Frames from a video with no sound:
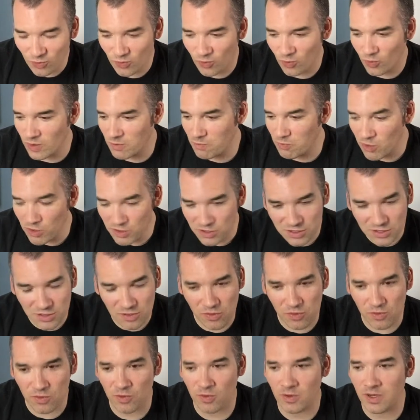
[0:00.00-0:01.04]
we pushed
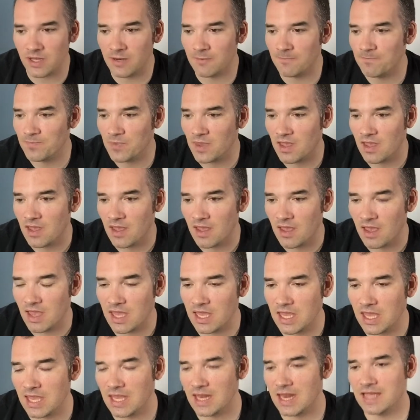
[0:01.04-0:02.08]
through it.
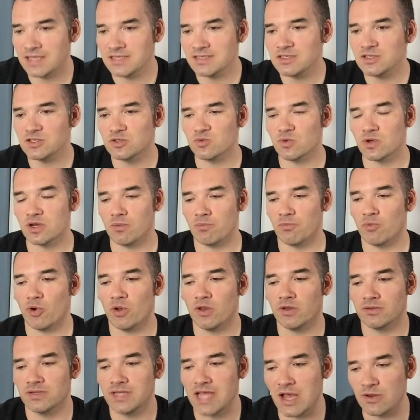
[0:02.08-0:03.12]
In essence, what it
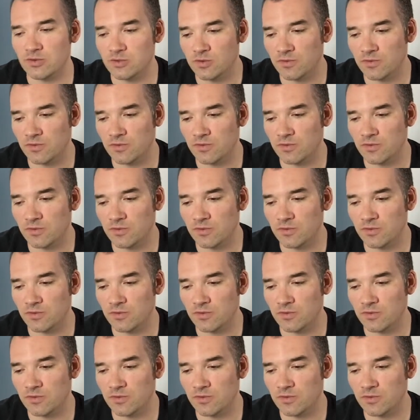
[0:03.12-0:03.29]
boiled down